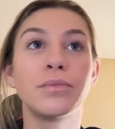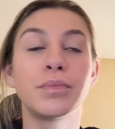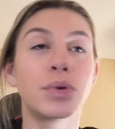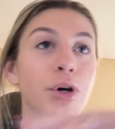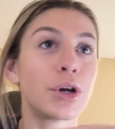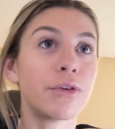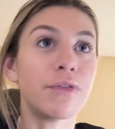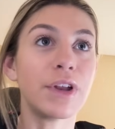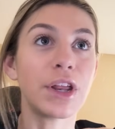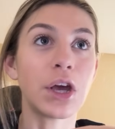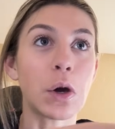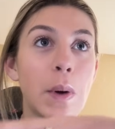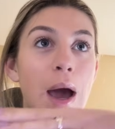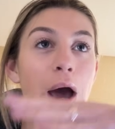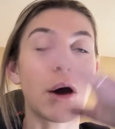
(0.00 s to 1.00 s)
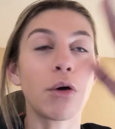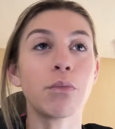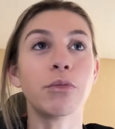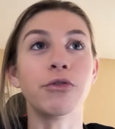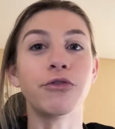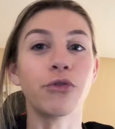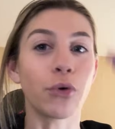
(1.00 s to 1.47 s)
put a video out
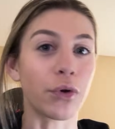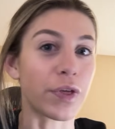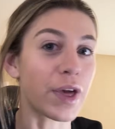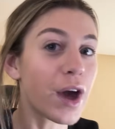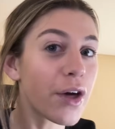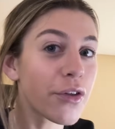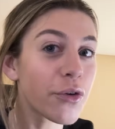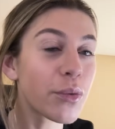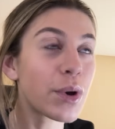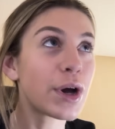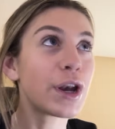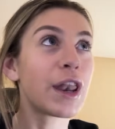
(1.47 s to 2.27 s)
before the other one.